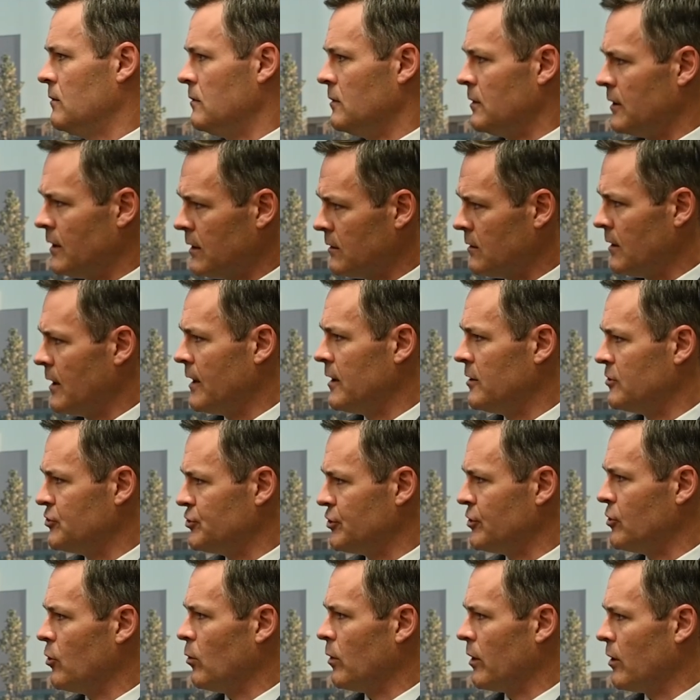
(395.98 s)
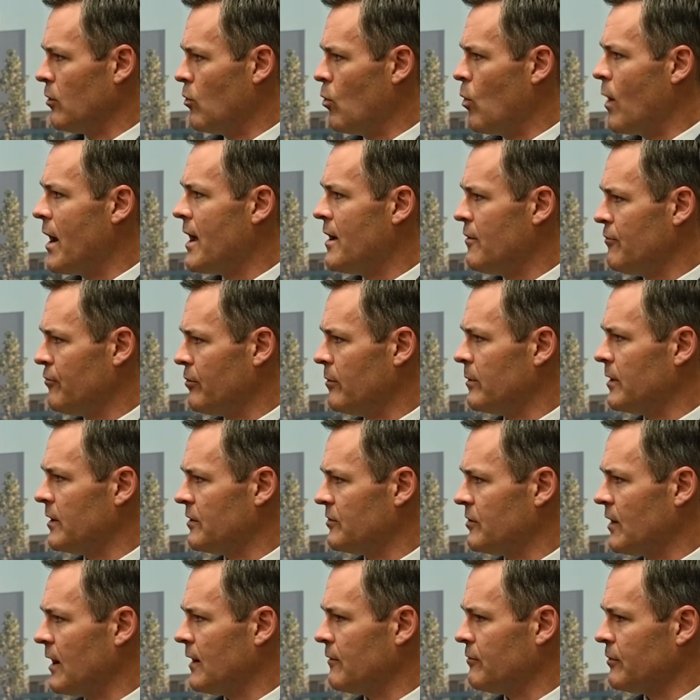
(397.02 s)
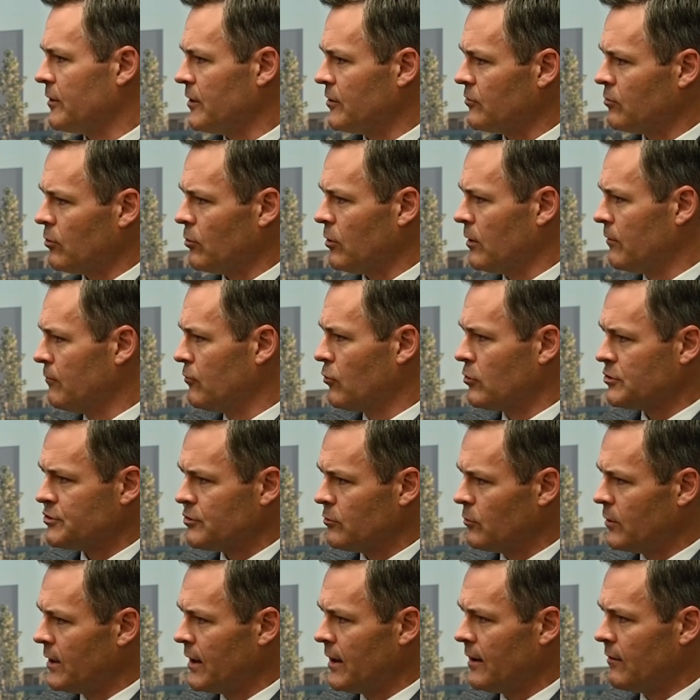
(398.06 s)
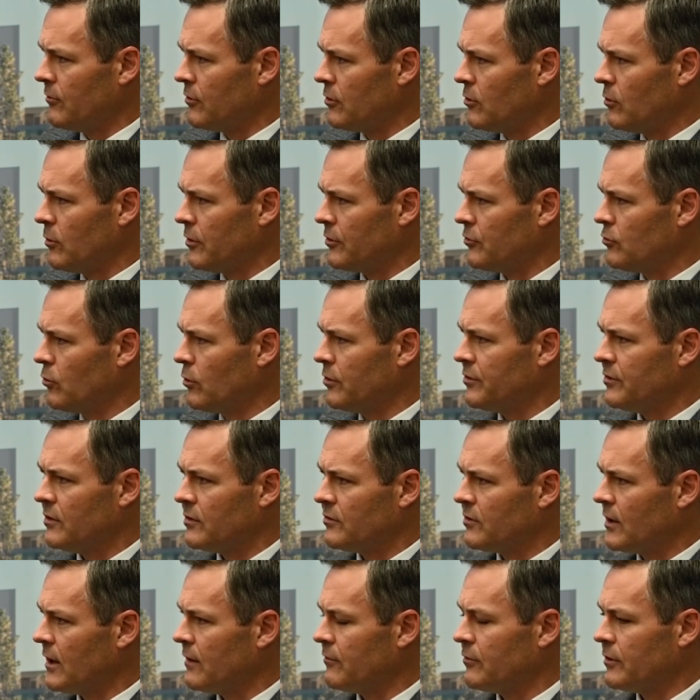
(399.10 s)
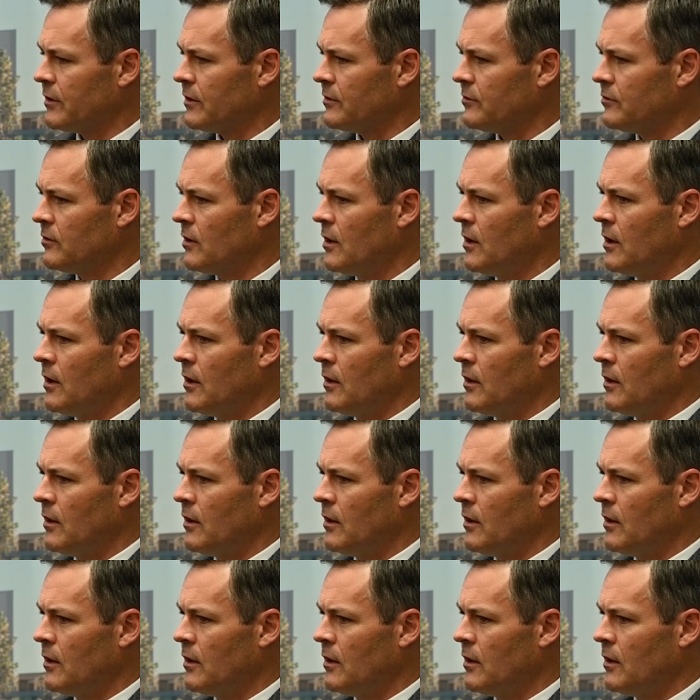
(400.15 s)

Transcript: you get the energy going away from the esophagus, where unfortunately we have it going towards the esophagus.